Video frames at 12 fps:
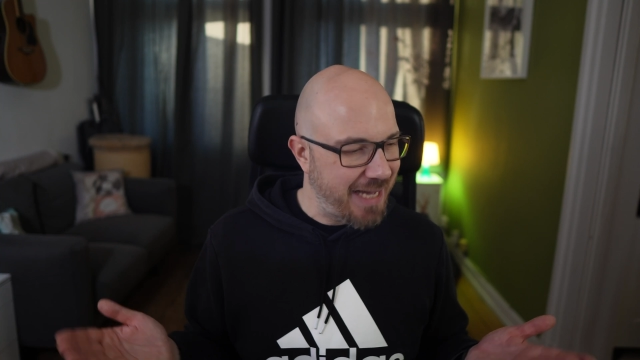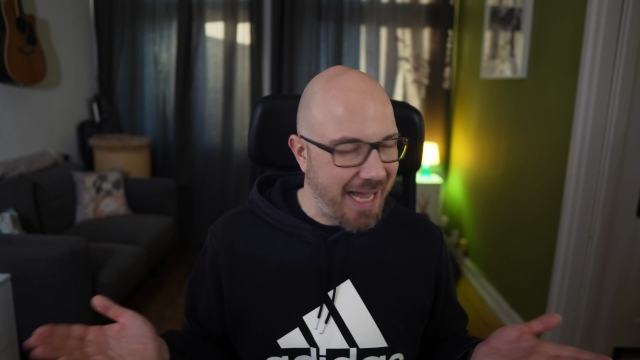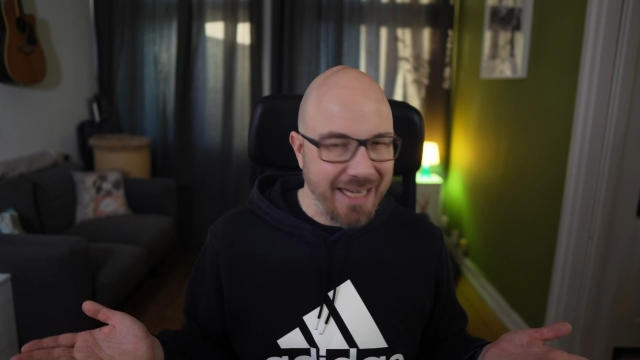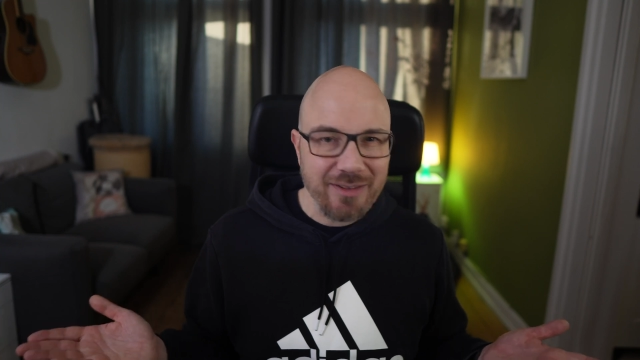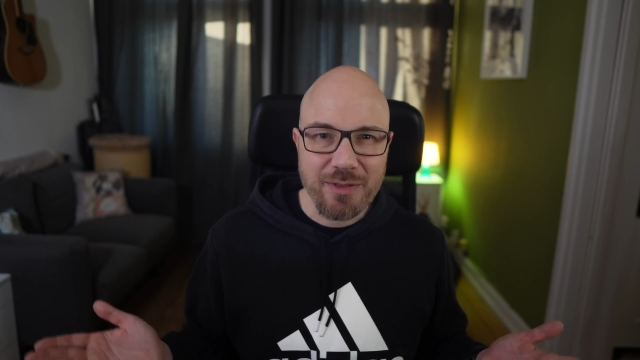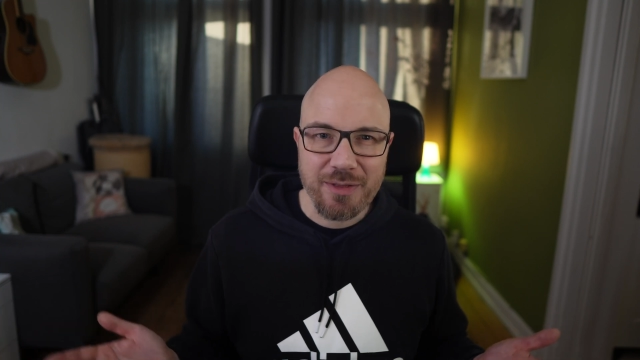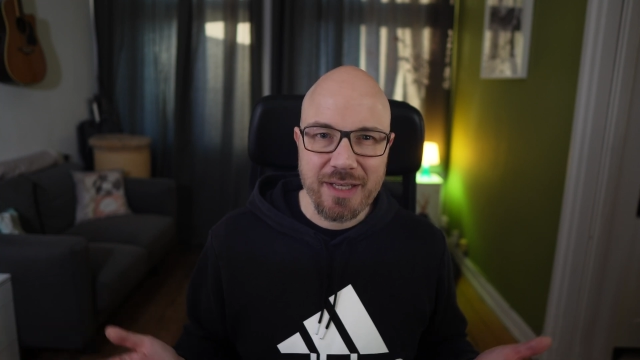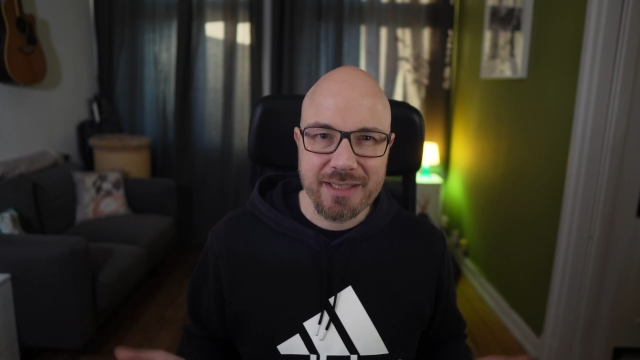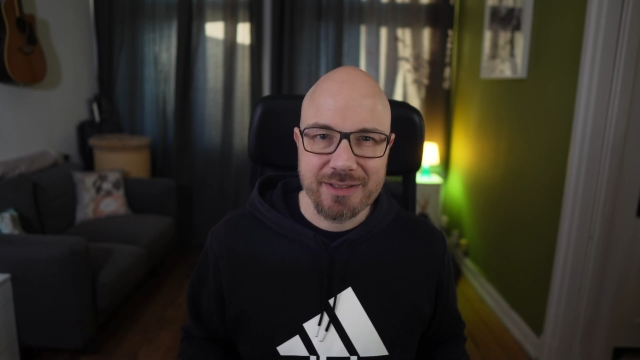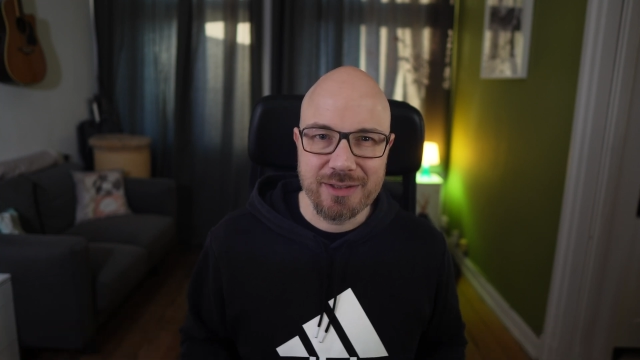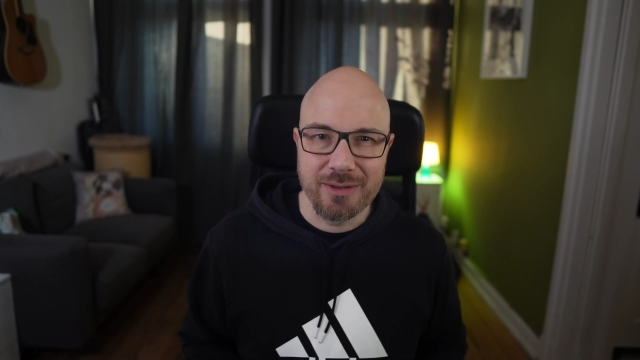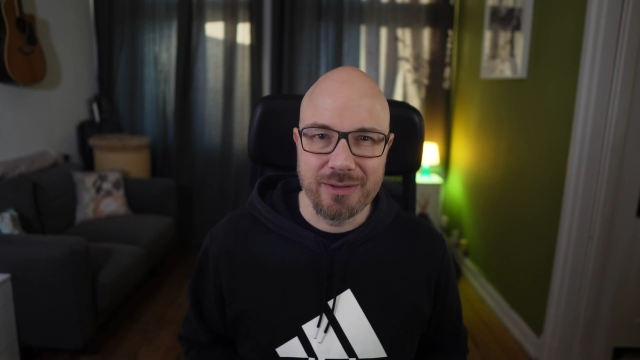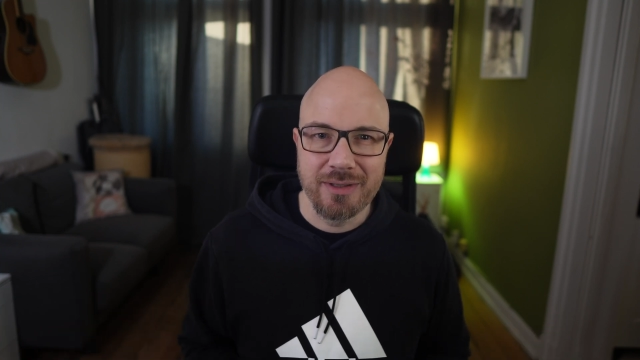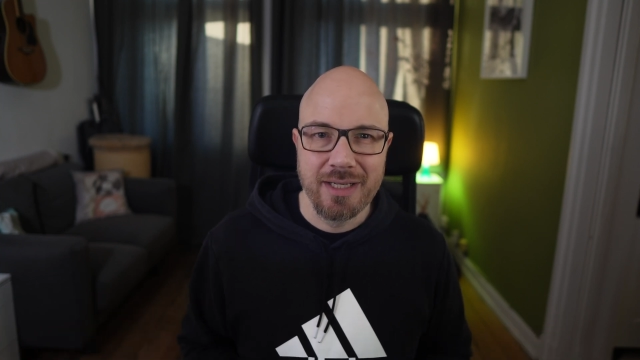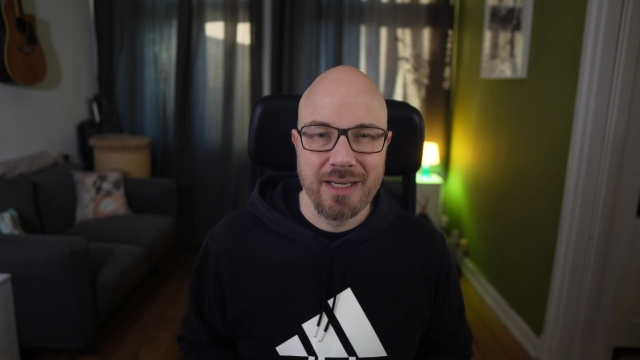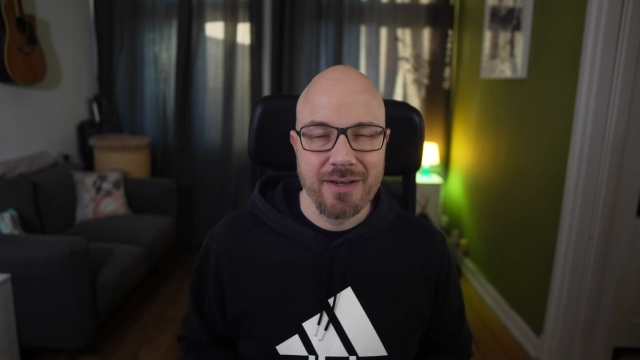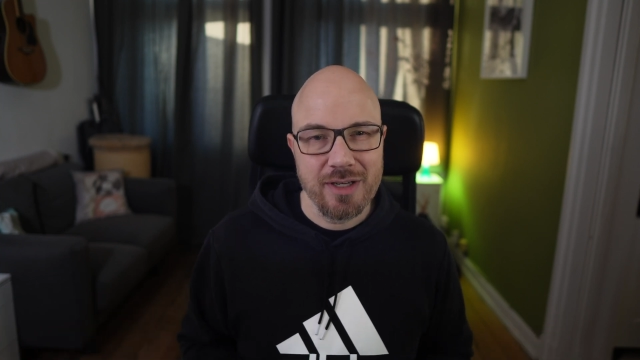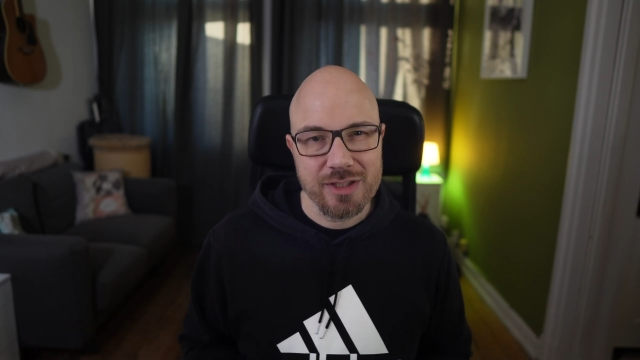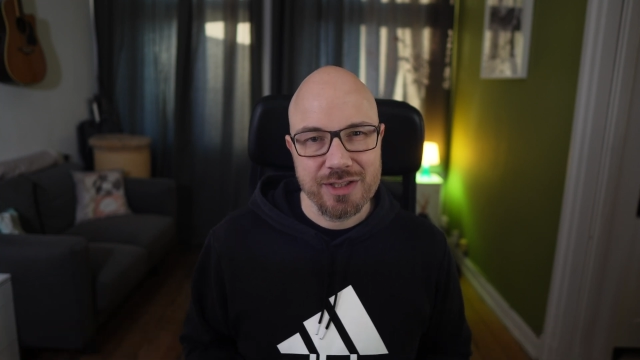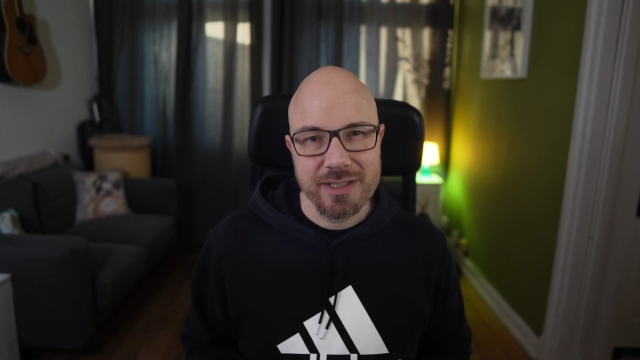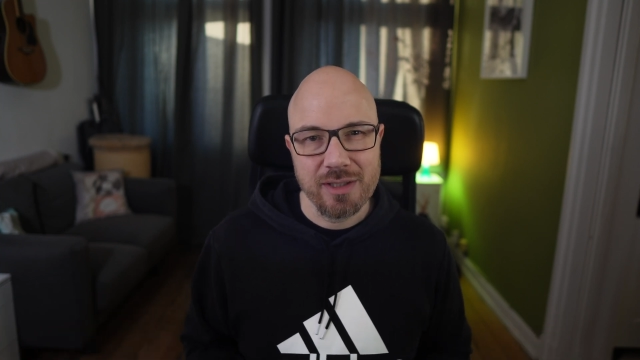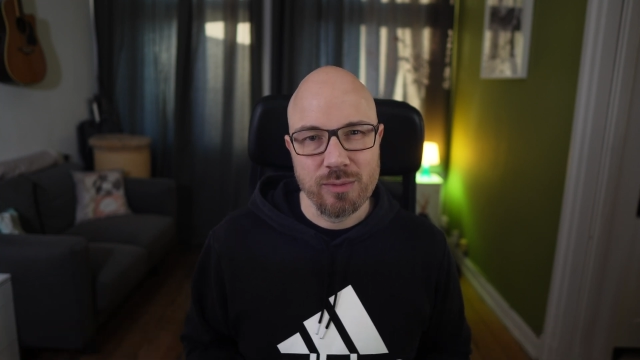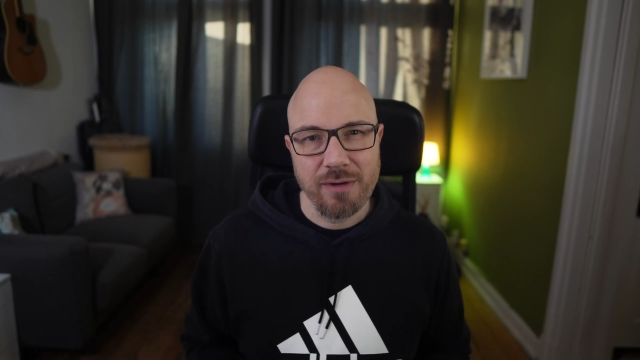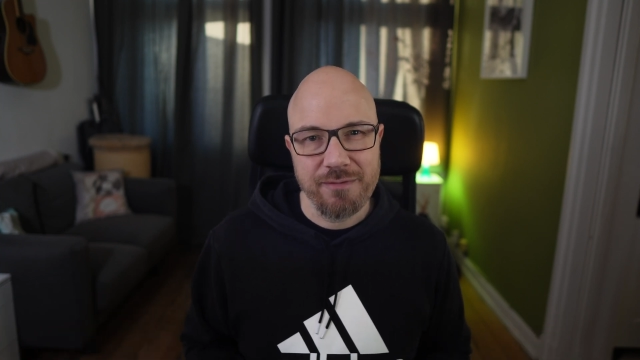I don't think so. There are
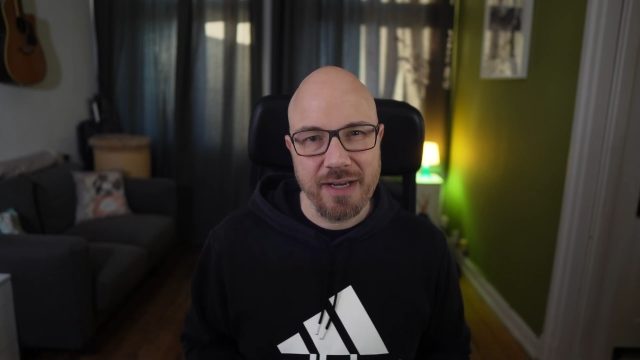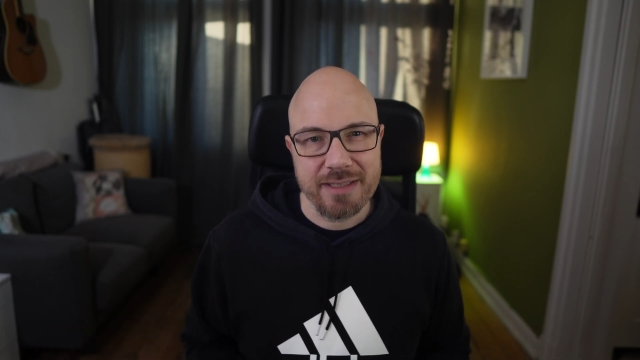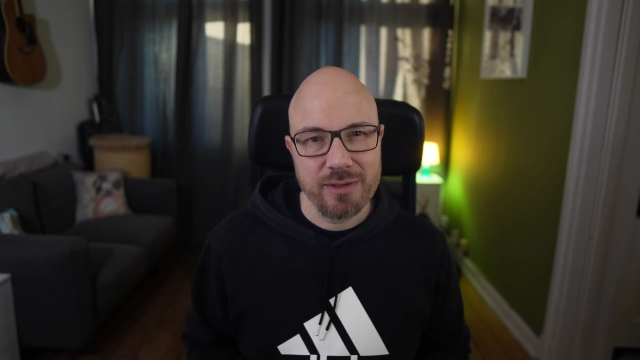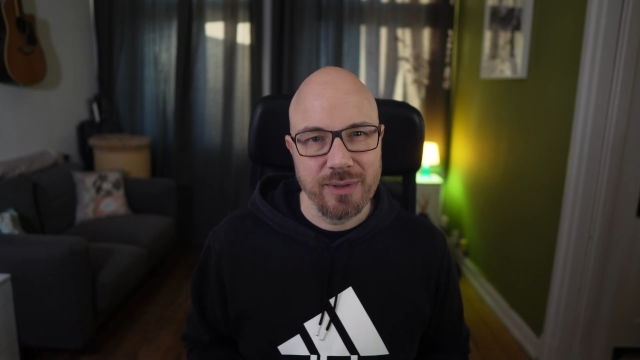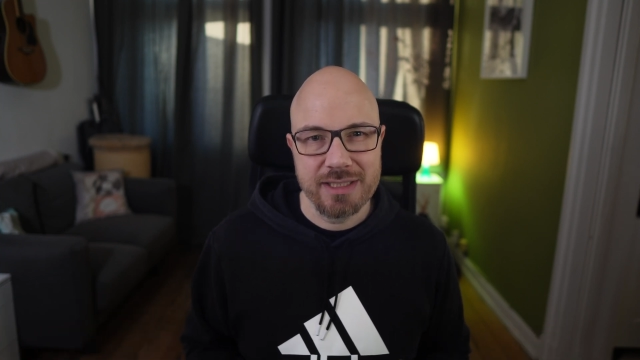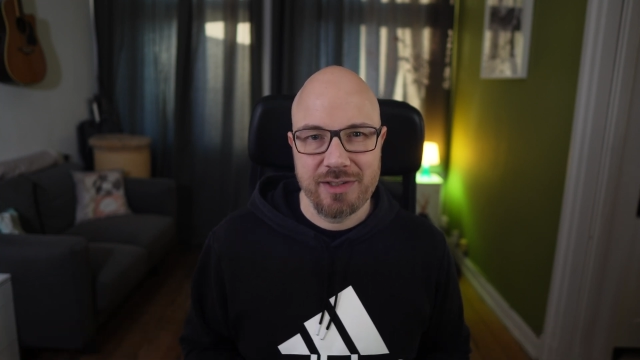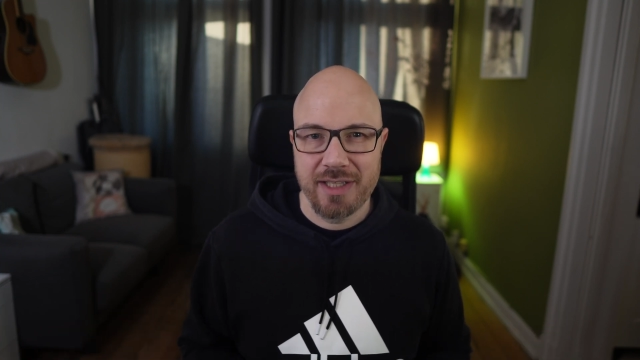still refactorings